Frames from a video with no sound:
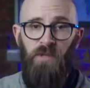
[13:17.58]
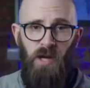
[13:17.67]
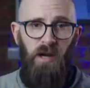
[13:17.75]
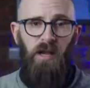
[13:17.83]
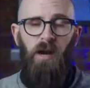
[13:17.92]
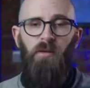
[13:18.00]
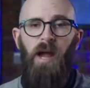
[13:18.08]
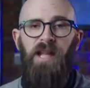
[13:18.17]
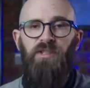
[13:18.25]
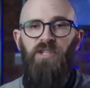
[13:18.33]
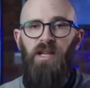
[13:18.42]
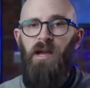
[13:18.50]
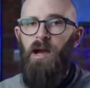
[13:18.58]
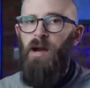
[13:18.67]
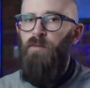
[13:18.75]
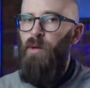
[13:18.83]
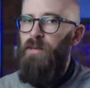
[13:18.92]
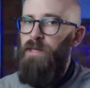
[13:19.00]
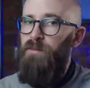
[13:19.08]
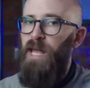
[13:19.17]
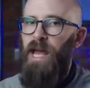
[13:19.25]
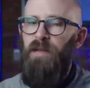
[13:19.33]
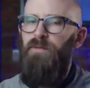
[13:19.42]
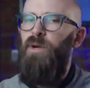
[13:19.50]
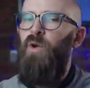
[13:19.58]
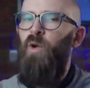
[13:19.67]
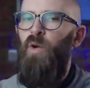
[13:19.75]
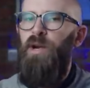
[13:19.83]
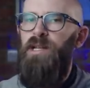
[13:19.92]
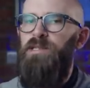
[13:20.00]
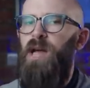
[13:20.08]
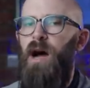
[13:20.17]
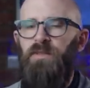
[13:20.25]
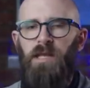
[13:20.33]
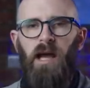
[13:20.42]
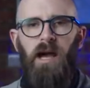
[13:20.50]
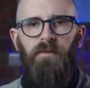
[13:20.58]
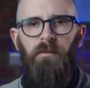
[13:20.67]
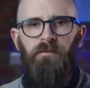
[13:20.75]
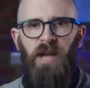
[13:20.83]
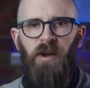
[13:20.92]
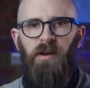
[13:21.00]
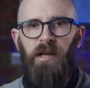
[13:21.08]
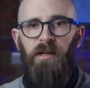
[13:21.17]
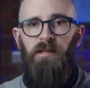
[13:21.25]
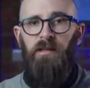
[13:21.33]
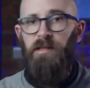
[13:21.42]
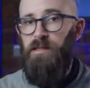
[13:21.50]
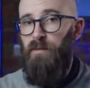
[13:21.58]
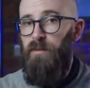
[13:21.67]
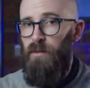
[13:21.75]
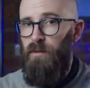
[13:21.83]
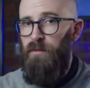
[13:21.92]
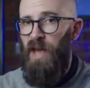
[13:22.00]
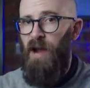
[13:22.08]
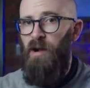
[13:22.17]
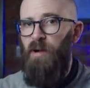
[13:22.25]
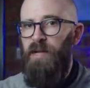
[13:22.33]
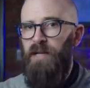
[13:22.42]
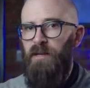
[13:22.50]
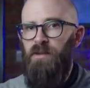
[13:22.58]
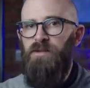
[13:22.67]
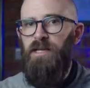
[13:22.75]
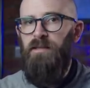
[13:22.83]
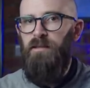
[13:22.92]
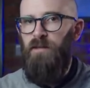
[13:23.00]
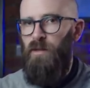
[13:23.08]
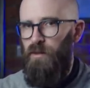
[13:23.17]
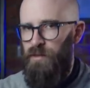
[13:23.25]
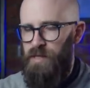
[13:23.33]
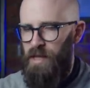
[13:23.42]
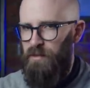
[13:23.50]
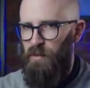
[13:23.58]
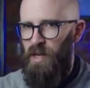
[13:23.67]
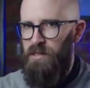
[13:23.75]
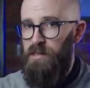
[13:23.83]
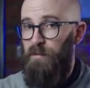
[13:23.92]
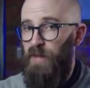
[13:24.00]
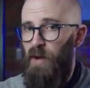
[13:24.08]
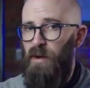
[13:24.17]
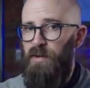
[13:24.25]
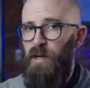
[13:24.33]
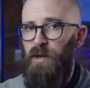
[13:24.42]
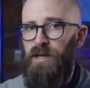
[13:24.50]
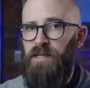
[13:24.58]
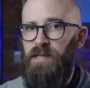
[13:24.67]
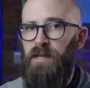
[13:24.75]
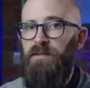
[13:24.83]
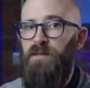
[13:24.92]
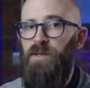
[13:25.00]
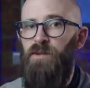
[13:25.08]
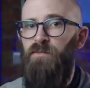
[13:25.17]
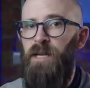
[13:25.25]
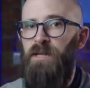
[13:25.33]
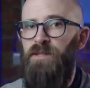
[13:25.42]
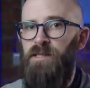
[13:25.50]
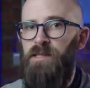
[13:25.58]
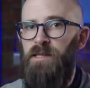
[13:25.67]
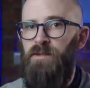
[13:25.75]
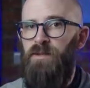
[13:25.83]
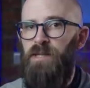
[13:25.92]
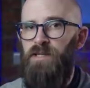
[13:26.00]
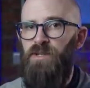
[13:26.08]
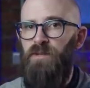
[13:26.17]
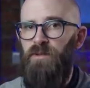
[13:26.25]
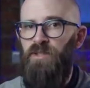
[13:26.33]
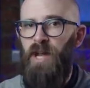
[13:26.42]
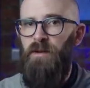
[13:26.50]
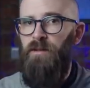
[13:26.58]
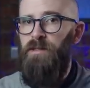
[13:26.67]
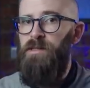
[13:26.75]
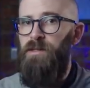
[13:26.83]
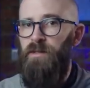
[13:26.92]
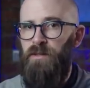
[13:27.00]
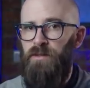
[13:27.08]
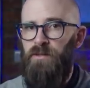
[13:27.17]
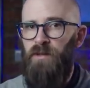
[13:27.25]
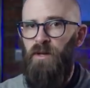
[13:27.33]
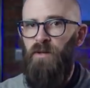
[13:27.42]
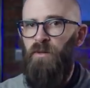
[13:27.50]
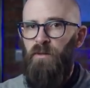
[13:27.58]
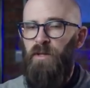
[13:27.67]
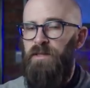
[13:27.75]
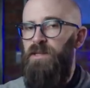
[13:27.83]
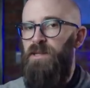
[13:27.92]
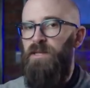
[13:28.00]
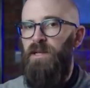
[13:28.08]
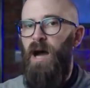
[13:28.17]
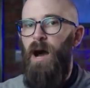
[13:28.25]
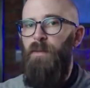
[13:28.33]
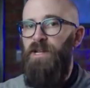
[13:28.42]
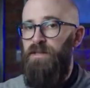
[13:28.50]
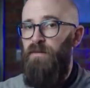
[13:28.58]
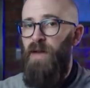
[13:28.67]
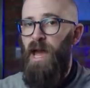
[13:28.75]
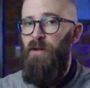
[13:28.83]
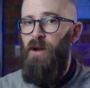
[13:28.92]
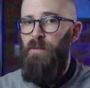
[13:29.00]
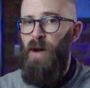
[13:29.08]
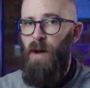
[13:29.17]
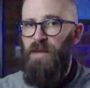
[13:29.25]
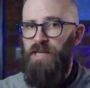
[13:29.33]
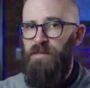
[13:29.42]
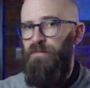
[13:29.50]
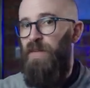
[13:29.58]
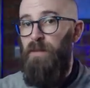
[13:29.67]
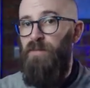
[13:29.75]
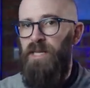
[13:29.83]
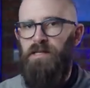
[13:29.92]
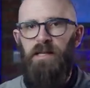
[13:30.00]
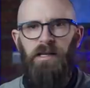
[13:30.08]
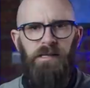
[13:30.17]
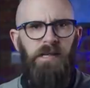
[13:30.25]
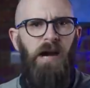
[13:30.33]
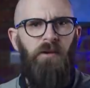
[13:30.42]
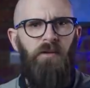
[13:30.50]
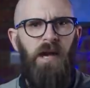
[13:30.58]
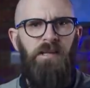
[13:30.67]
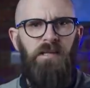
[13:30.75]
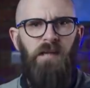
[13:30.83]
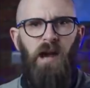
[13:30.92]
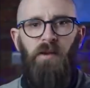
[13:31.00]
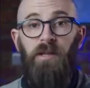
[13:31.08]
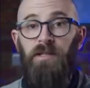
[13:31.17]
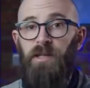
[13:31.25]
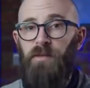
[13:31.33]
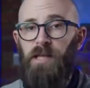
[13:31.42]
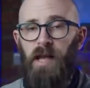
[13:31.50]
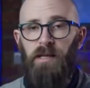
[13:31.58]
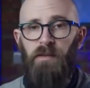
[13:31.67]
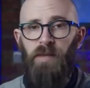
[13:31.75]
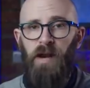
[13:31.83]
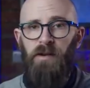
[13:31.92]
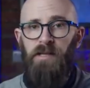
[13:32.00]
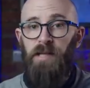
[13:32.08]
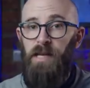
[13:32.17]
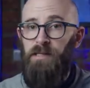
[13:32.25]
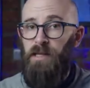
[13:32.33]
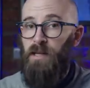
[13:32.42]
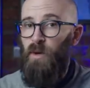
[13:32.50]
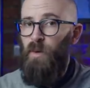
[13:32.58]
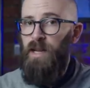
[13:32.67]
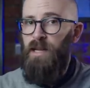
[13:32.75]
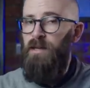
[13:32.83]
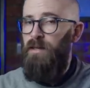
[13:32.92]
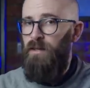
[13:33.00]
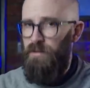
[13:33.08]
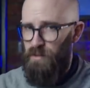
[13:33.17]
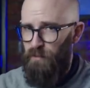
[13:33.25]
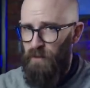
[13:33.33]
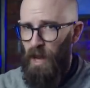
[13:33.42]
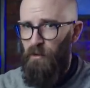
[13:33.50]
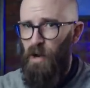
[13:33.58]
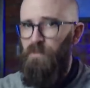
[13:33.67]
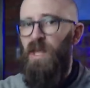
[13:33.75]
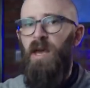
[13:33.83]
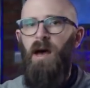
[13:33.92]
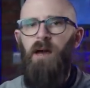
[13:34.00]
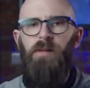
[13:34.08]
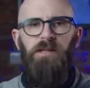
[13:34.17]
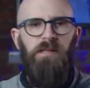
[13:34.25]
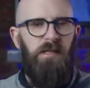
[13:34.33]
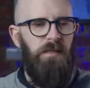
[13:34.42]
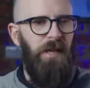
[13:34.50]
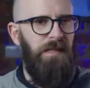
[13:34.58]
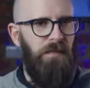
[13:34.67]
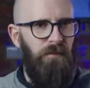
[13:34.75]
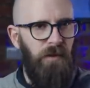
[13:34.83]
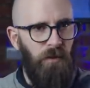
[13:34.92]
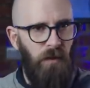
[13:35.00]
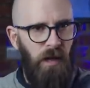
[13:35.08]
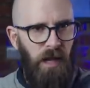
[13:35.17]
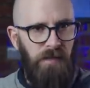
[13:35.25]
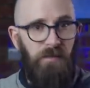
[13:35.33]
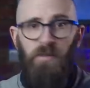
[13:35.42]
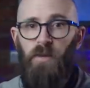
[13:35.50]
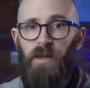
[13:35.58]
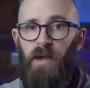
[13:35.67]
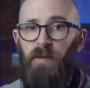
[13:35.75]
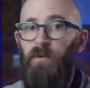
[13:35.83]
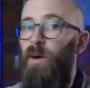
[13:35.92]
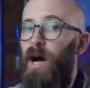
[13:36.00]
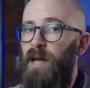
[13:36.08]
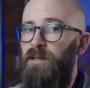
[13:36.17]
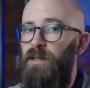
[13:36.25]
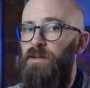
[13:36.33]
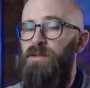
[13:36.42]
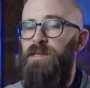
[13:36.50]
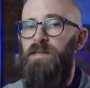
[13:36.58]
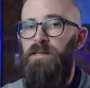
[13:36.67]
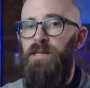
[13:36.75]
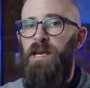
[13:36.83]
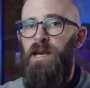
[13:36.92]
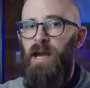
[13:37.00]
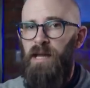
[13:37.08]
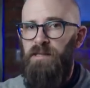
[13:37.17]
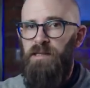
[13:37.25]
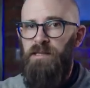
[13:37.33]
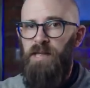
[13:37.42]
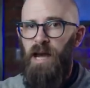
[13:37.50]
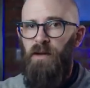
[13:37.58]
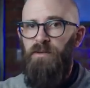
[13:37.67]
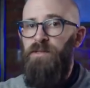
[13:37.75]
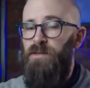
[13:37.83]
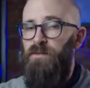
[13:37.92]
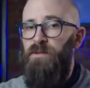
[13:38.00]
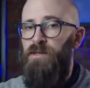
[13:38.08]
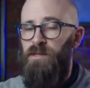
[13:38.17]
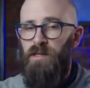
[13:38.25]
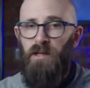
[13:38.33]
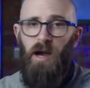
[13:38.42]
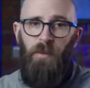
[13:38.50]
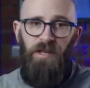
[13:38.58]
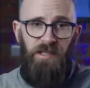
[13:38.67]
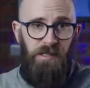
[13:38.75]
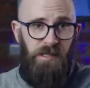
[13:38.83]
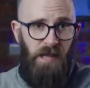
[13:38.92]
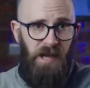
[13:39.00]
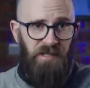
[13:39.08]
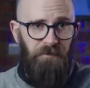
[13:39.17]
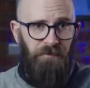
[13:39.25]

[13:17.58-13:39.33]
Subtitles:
During her reign, she probably planned for a glorious afterlife and burial as a full pharaoh, including the gold death mask. However, on her death, two religiously traditional generals took control, with Tutankhamun as a pharaoh puppet. They politically downgraded her, and she was likely buried as a queen not a pharaoh. Her most expensive funeral items were therefore unused and handed down to Tutankhamun instead.